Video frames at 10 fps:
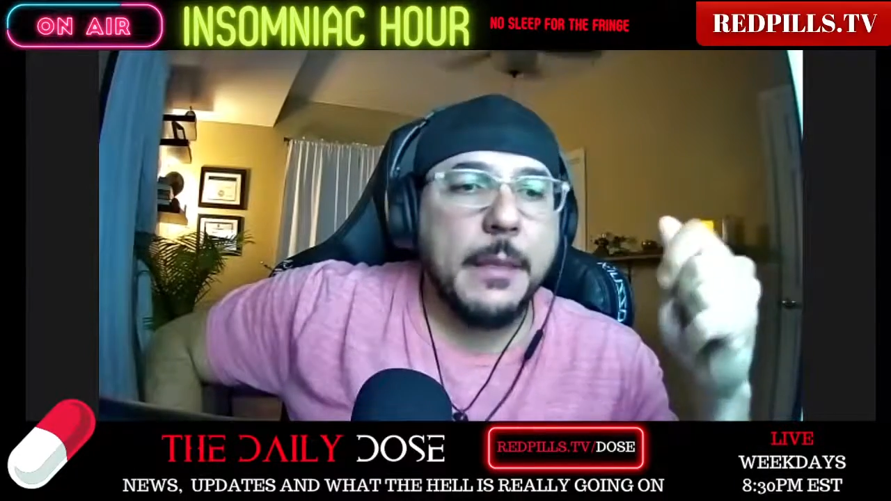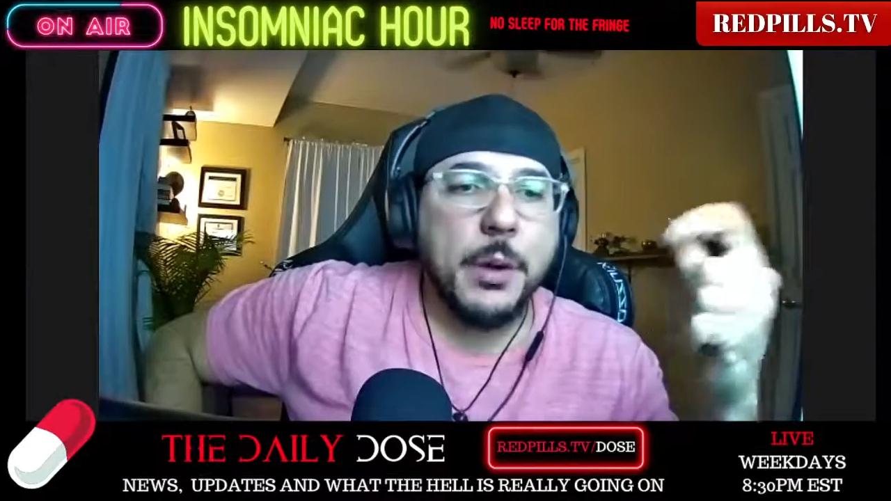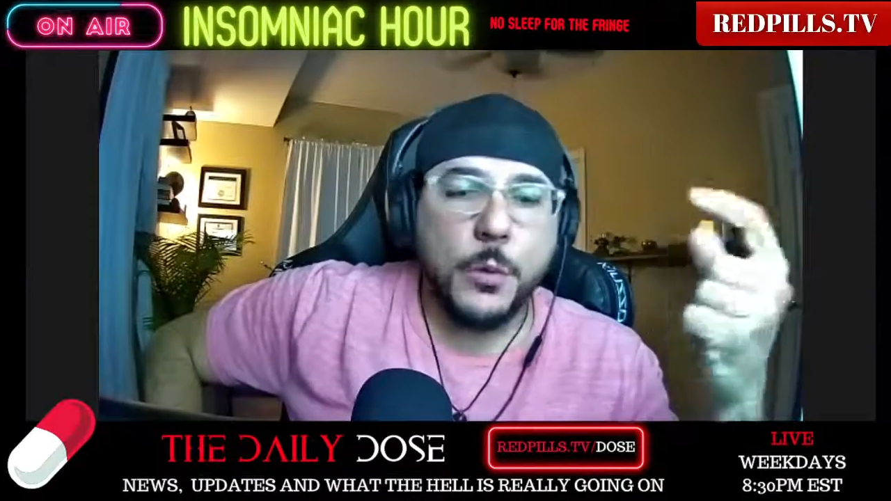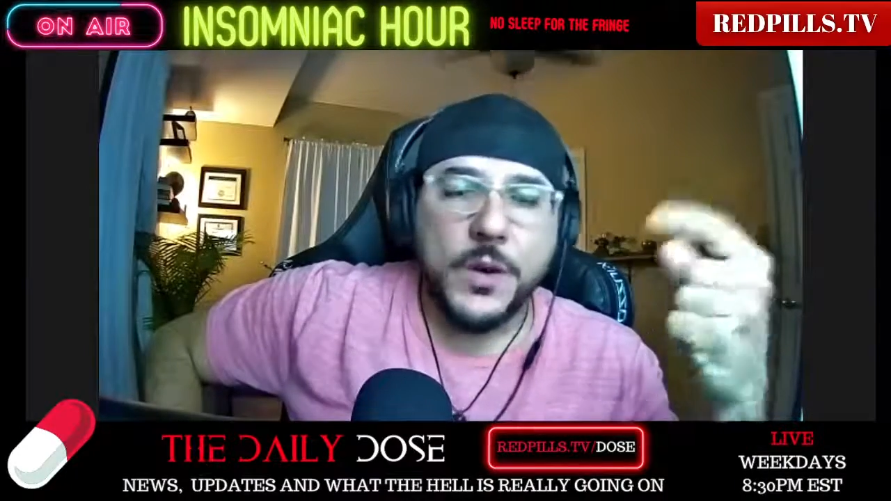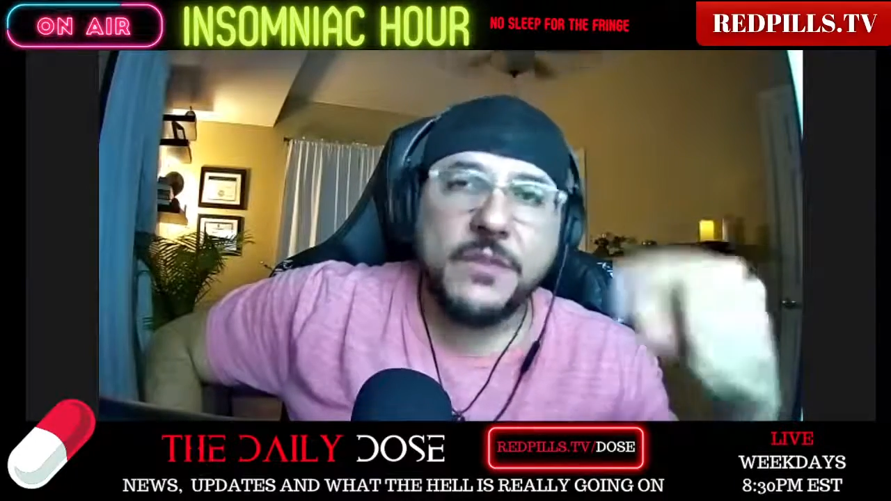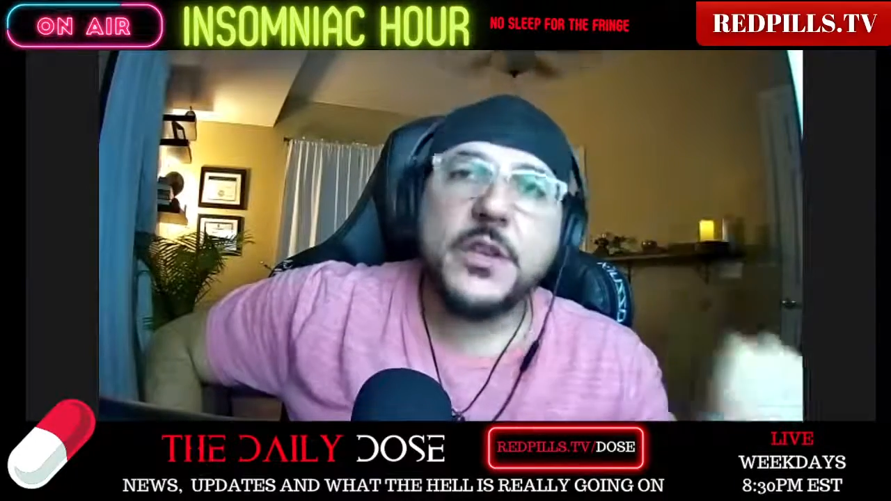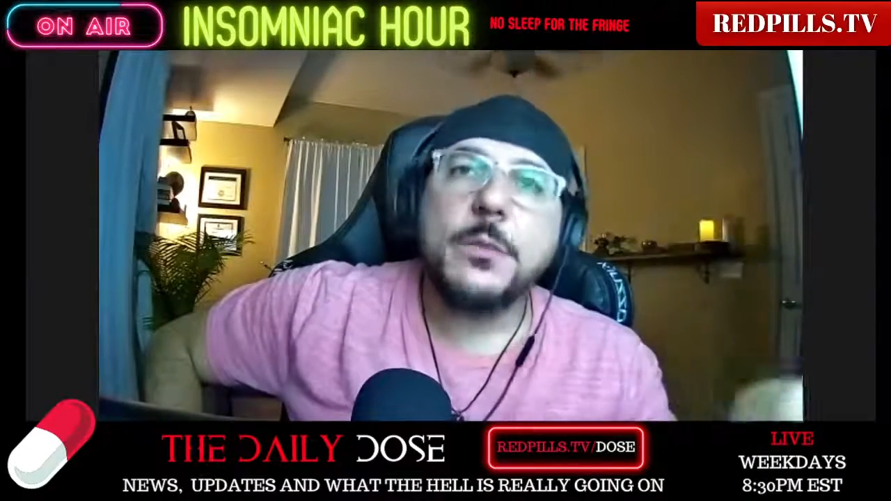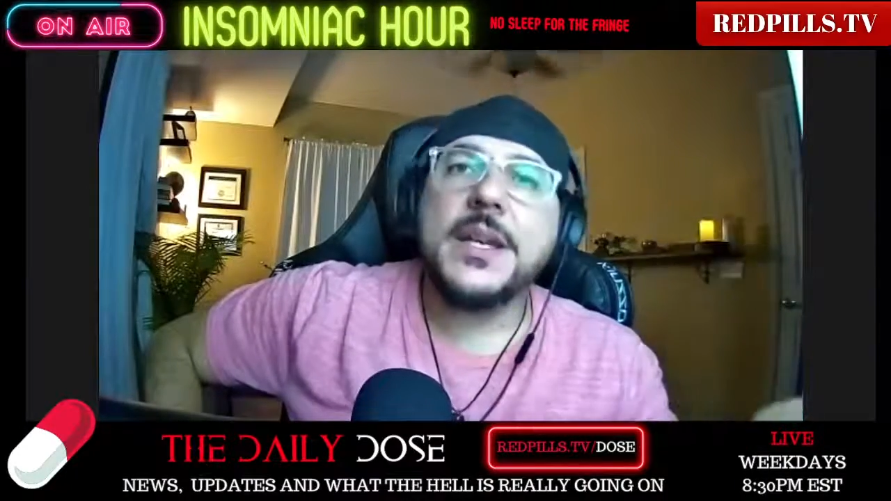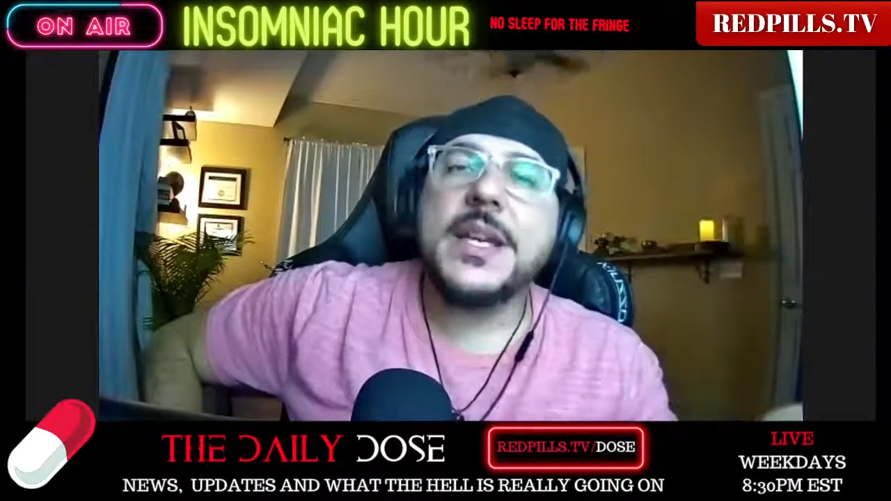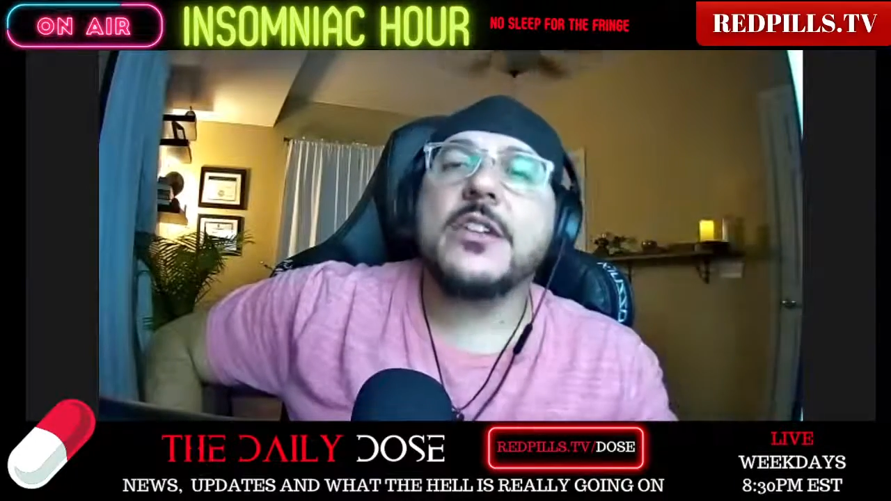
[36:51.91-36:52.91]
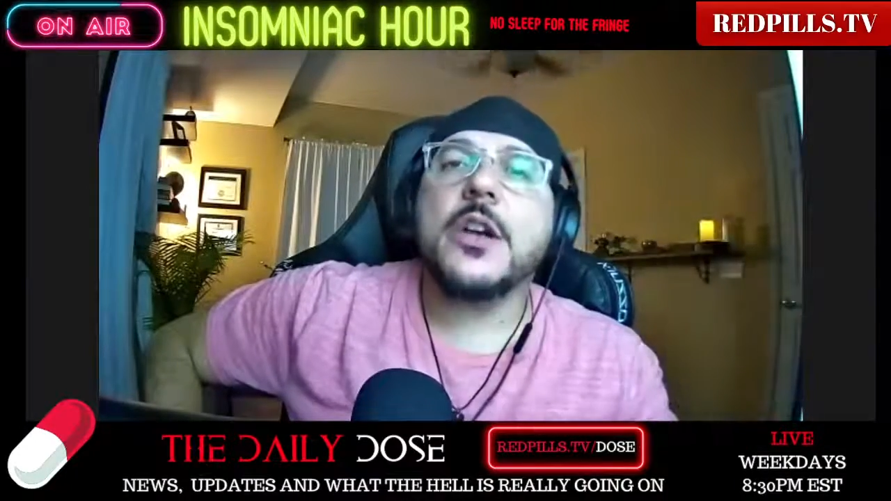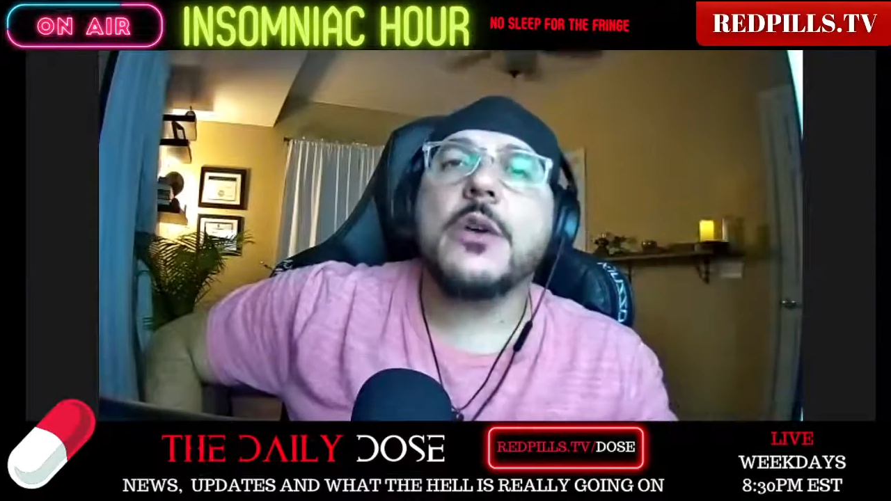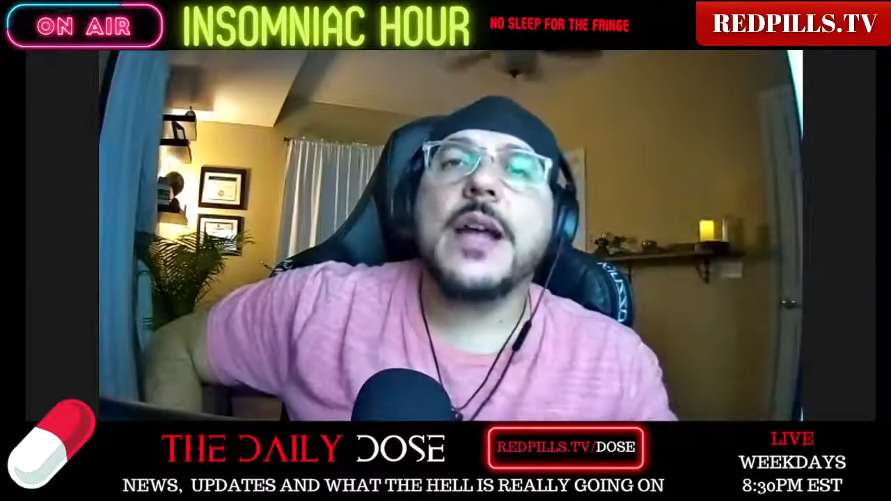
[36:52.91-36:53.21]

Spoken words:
But whenever you begin to go